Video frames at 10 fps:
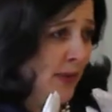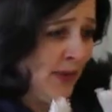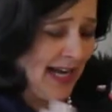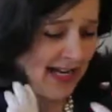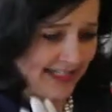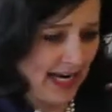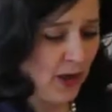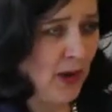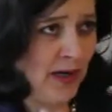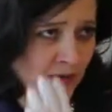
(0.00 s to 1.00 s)
Well, I'll tell
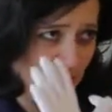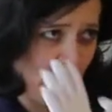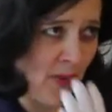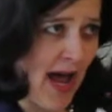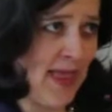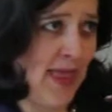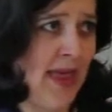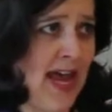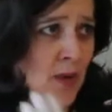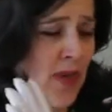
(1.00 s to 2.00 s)
all of you one
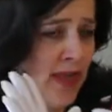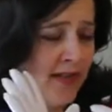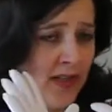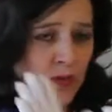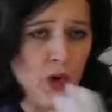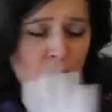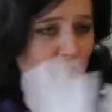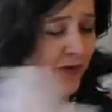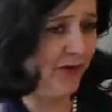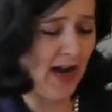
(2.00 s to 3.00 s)
thing. When this is
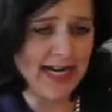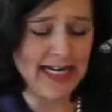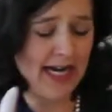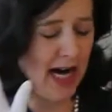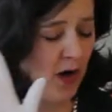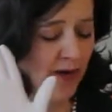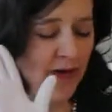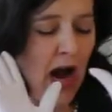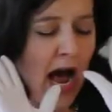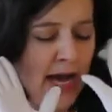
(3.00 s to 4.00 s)
all finally
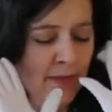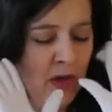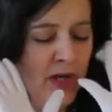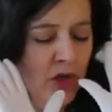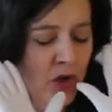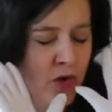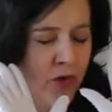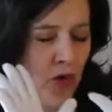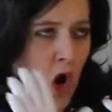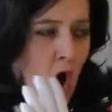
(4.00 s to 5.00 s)
over, I am going to
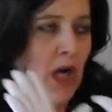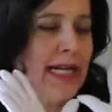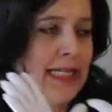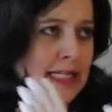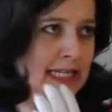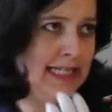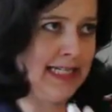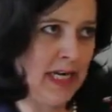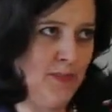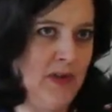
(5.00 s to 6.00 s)
crawl into the
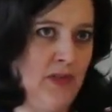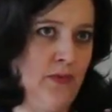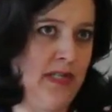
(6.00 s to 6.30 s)
deepest